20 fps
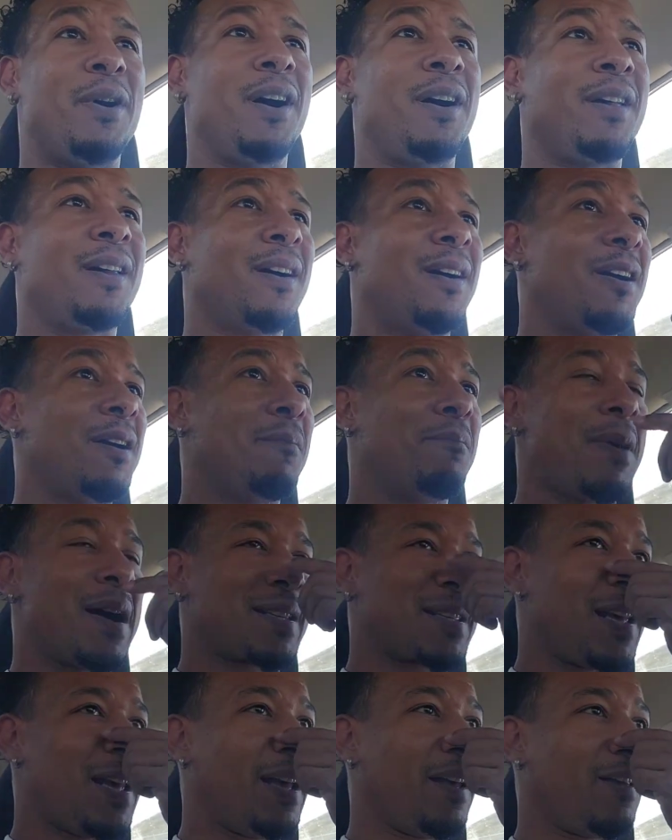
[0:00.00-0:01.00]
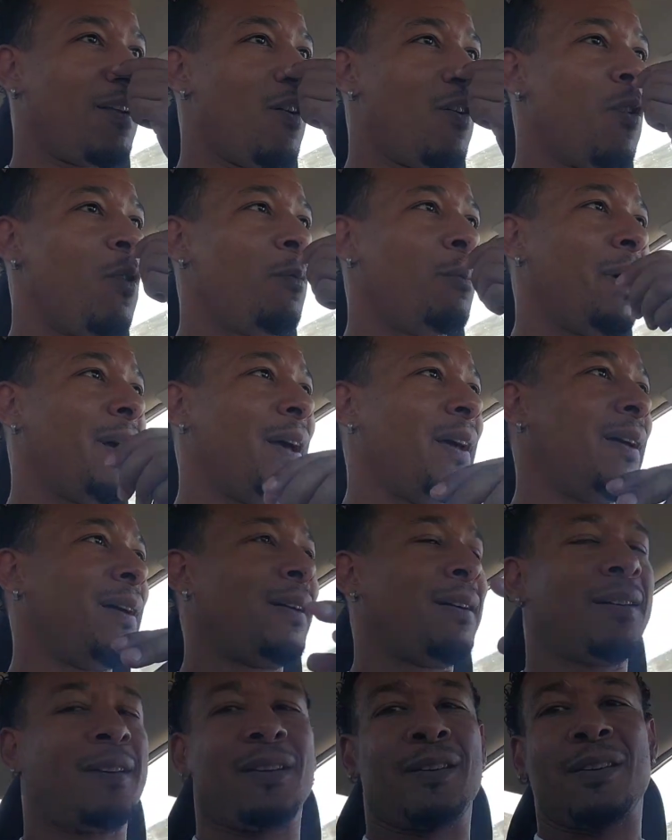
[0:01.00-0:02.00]
But about to head home,
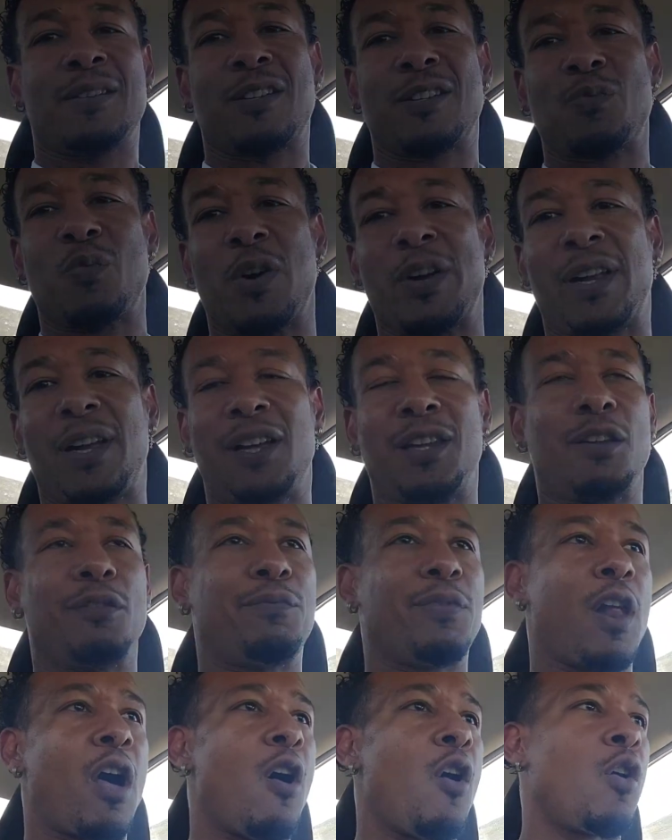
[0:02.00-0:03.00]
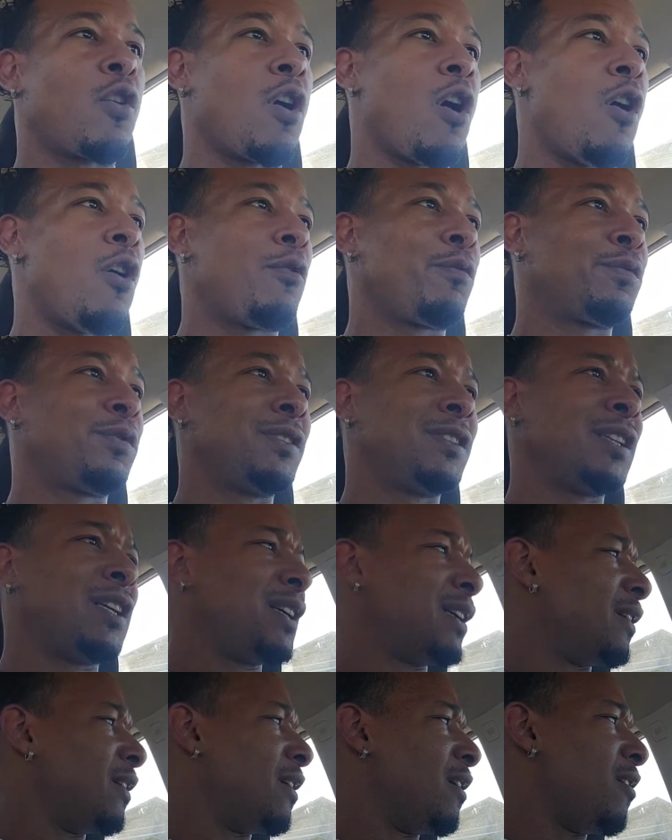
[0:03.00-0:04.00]
man. Just want to end the vlog off.
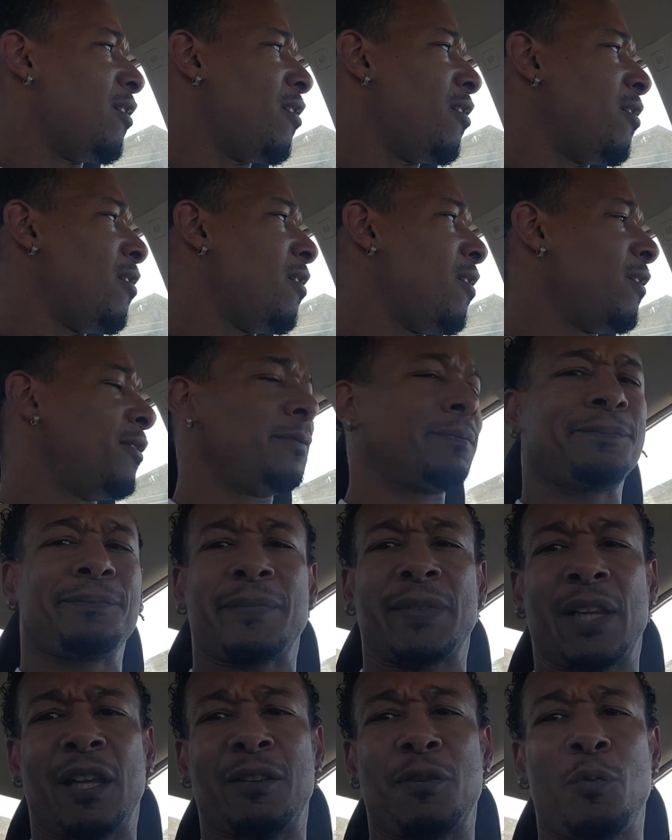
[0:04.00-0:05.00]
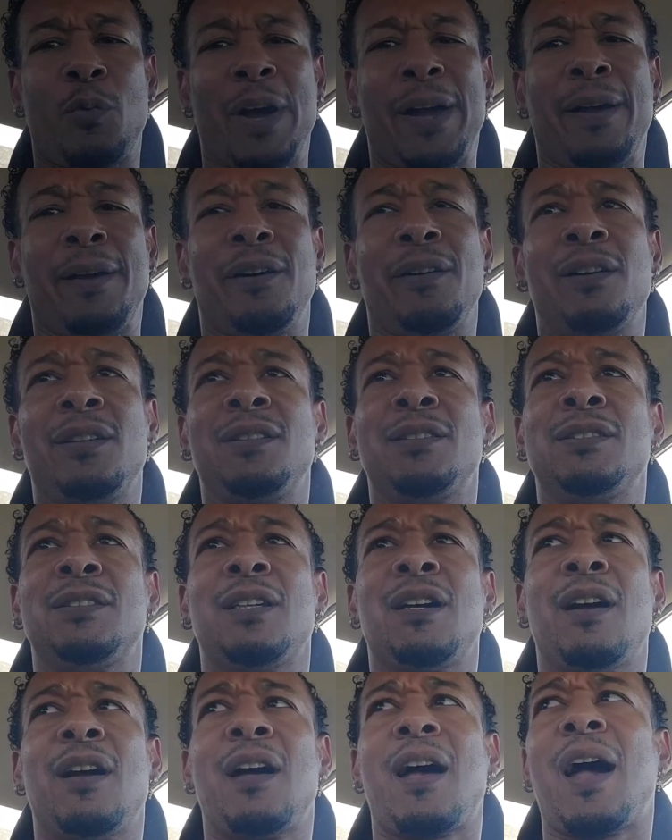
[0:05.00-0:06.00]
I
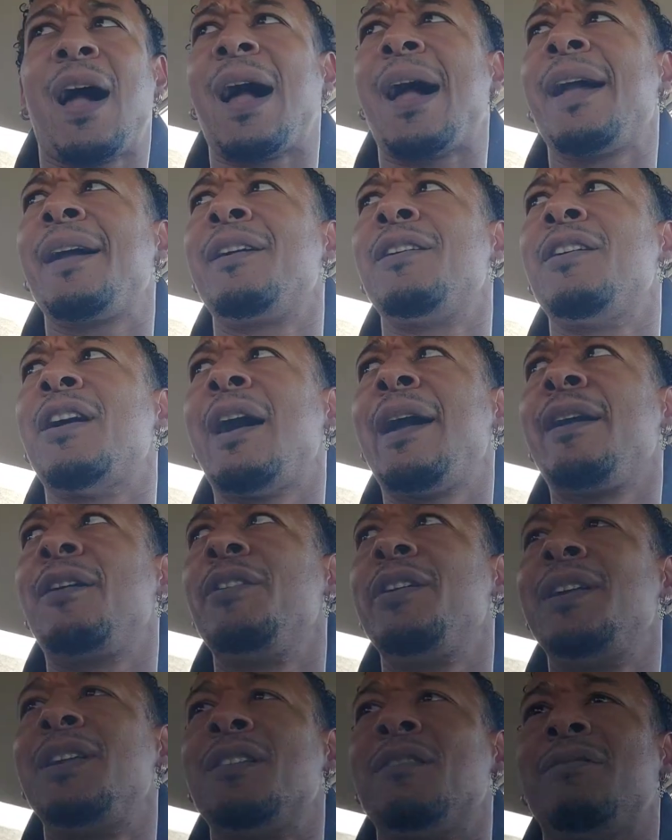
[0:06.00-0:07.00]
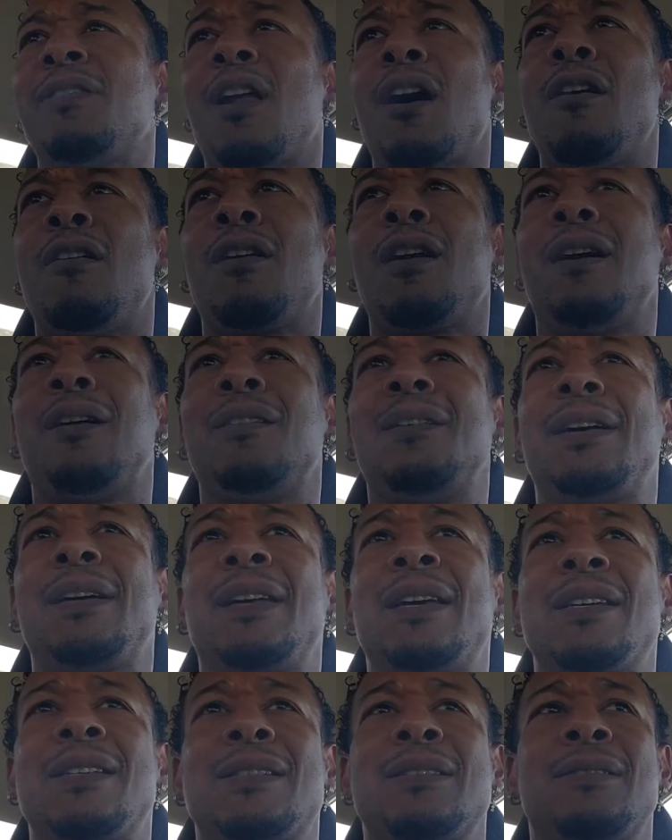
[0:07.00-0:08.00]
ain't gonna end the vlog off.
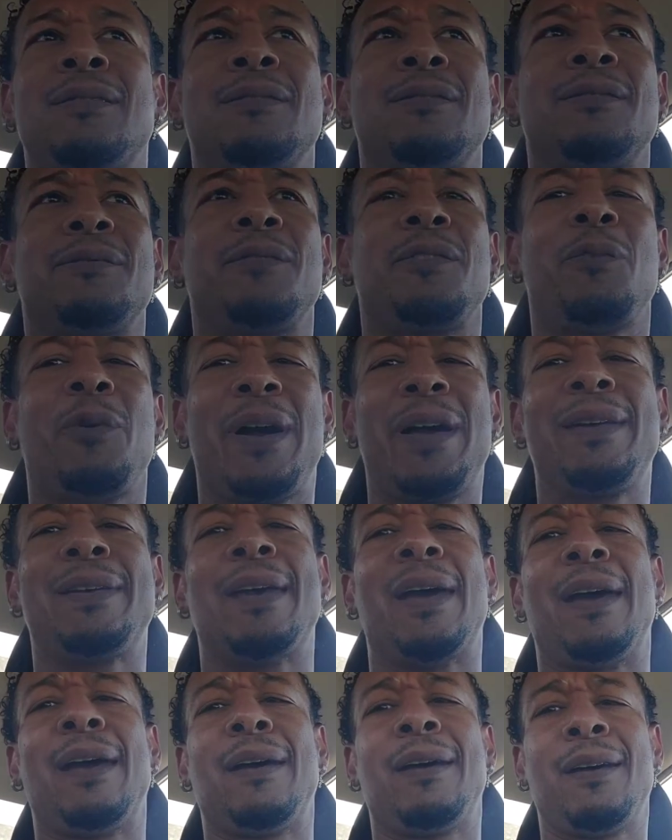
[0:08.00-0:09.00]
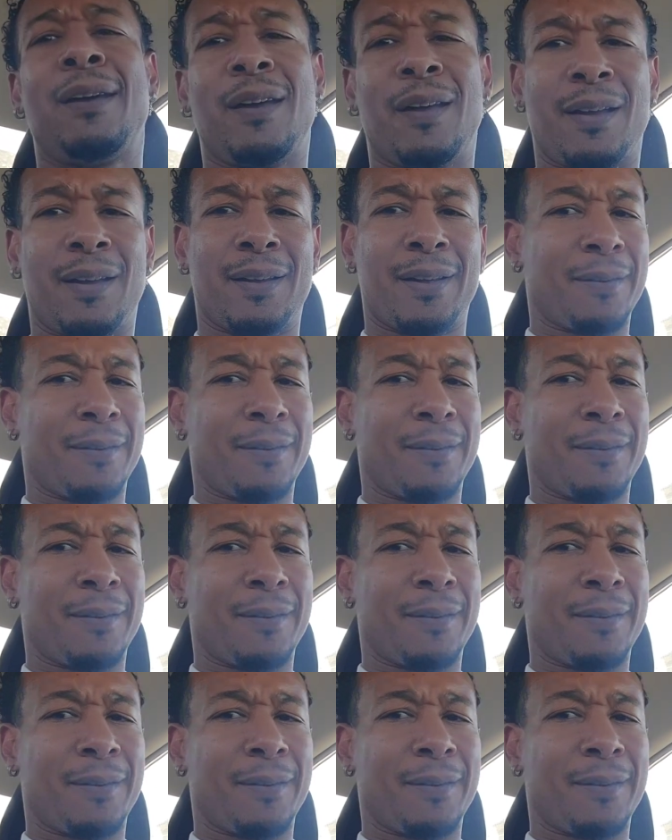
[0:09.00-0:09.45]
I guess, well, yeah.